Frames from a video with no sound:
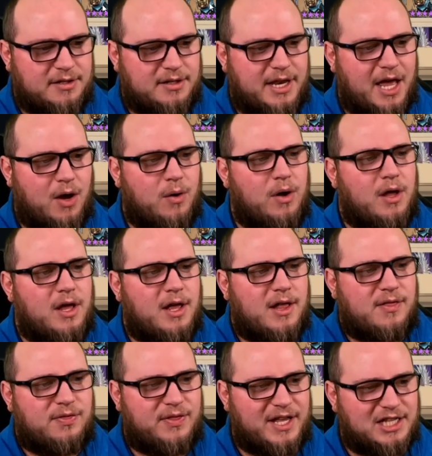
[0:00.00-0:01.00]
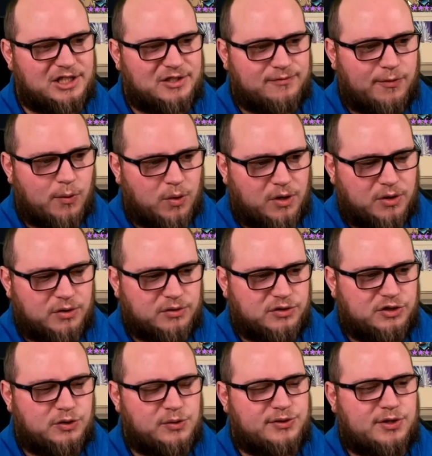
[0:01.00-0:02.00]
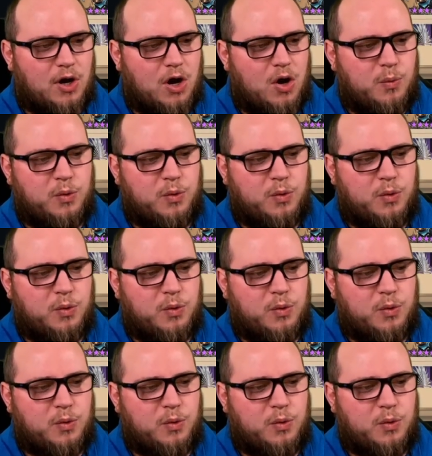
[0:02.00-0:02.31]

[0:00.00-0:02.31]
Now, these four you saw